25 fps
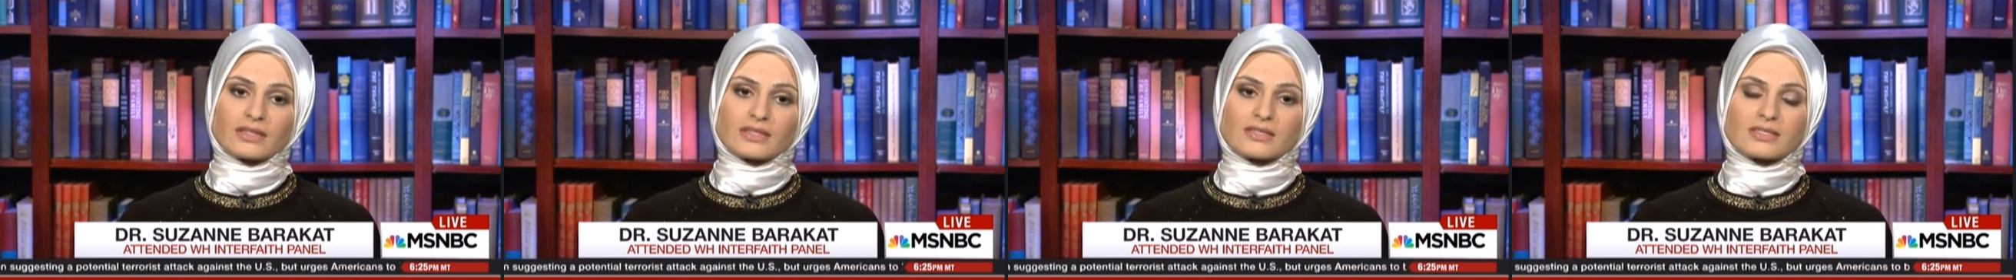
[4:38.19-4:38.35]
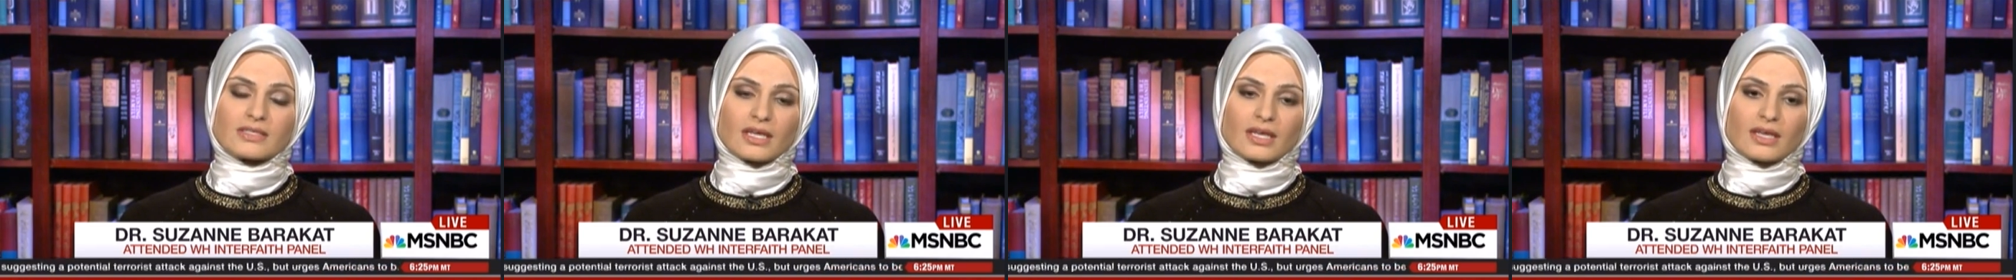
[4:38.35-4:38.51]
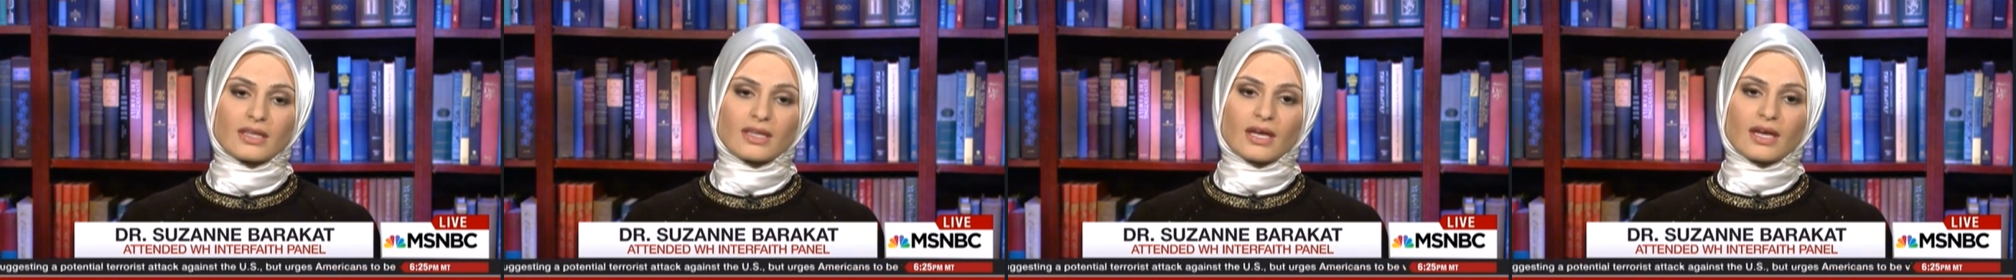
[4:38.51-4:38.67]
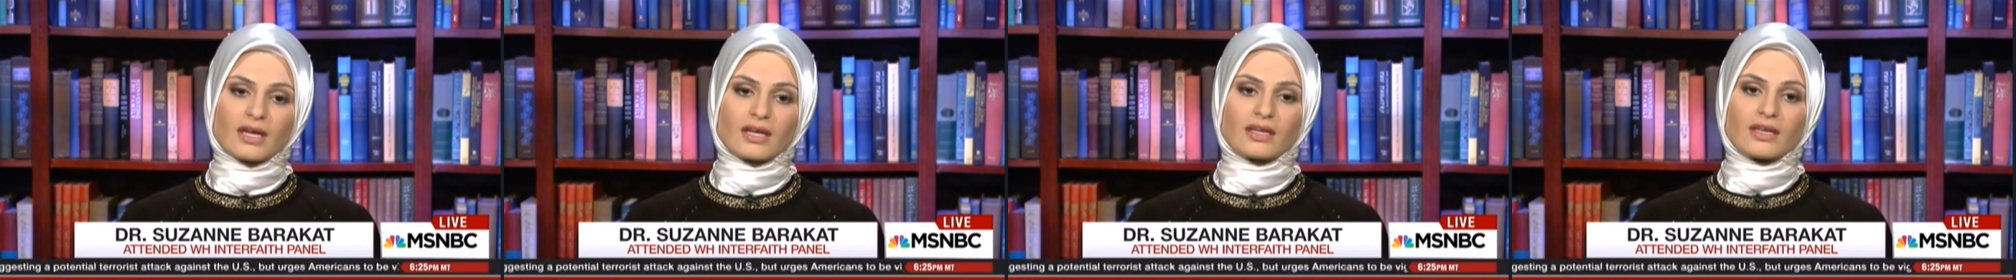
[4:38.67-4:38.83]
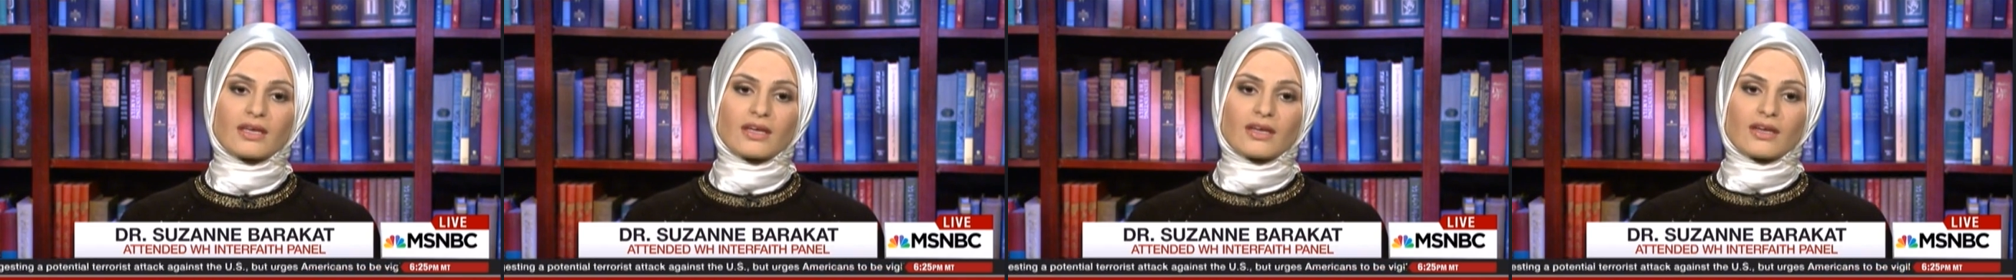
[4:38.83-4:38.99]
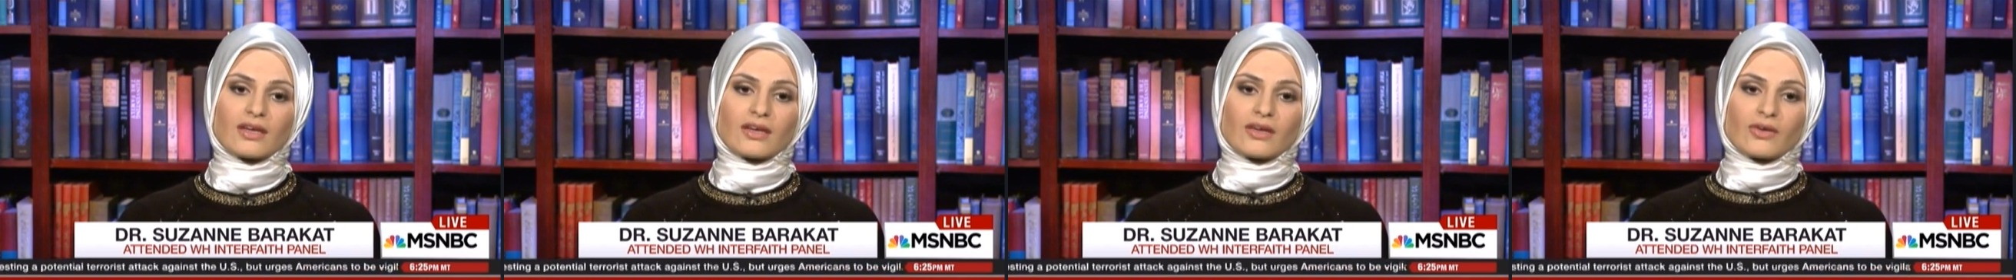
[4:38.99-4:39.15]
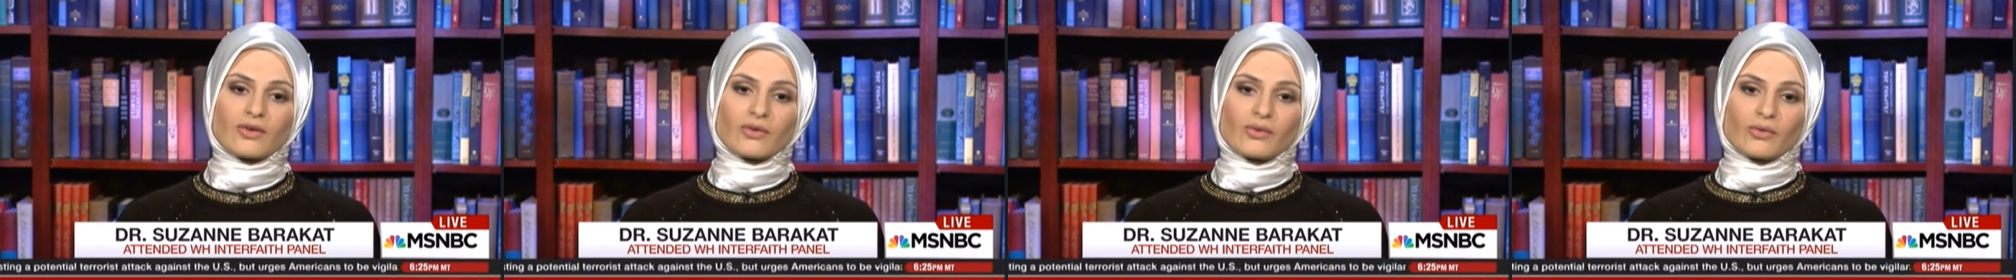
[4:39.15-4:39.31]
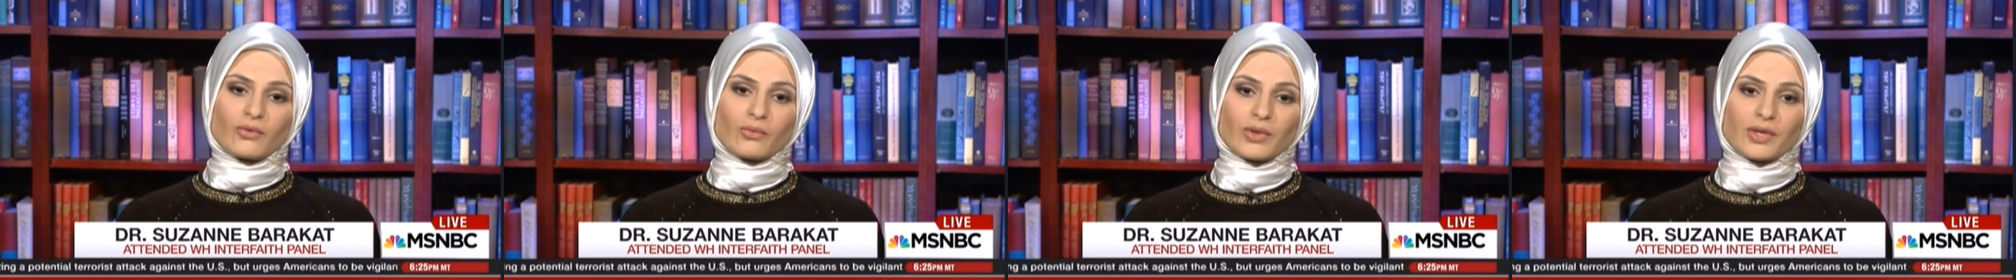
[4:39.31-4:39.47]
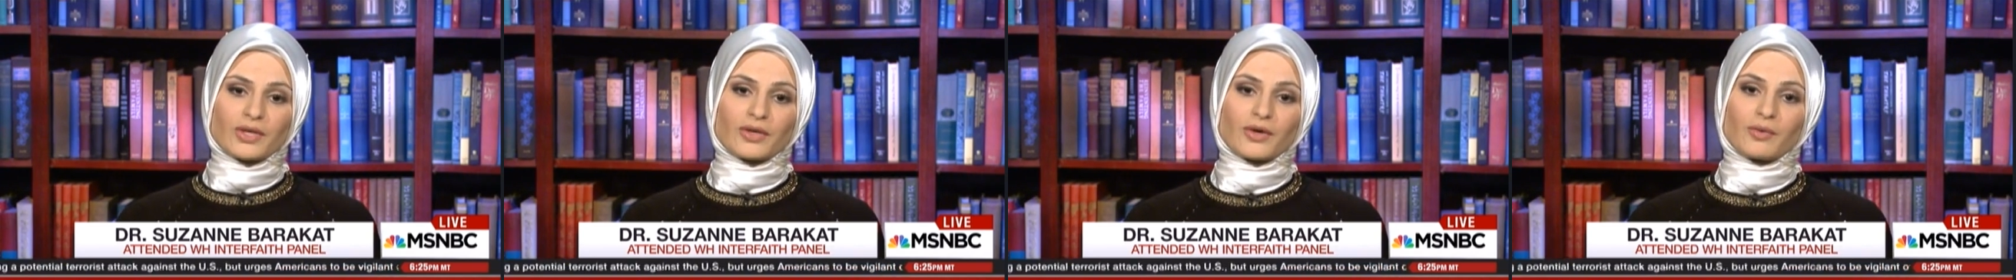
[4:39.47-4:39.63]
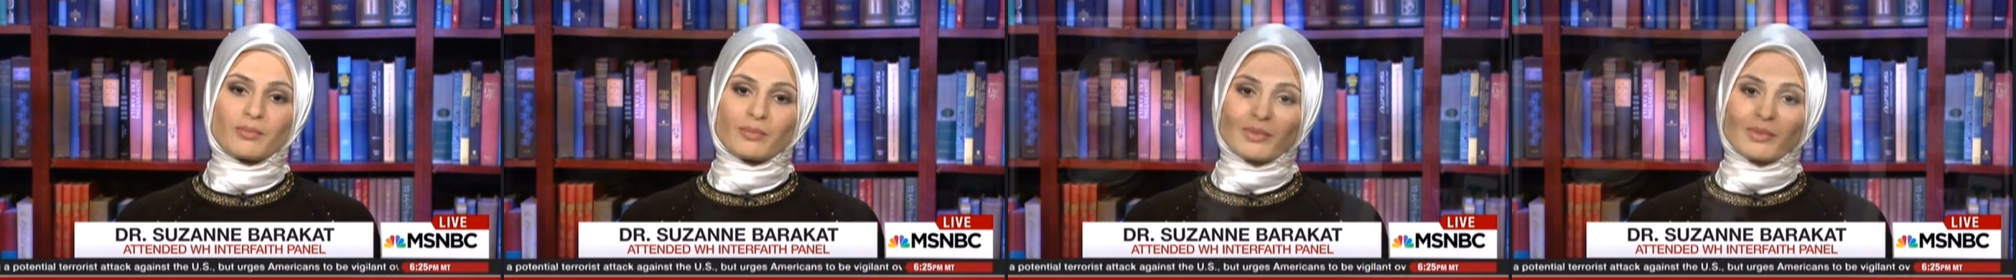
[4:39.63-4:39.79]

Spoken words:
to say that we